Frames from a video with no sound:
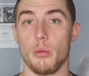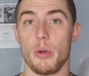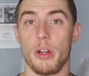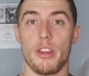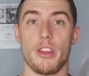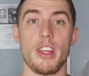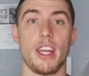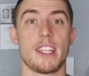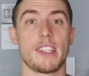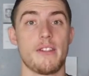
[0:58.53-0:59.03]

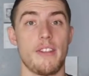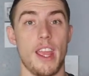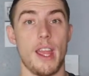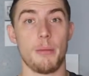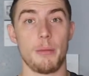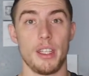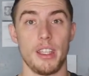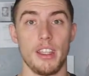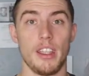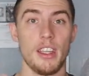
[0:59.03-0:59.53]
whether that's
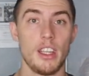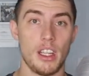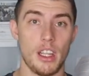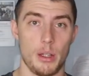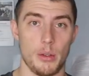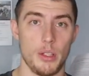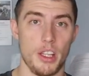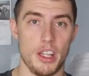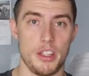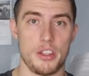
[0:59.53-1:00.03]
family,
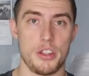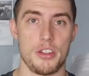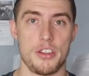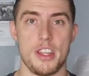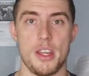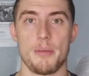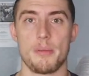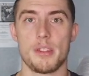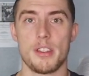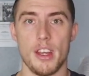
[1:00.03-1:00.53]

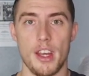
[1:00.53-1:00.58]
relationships,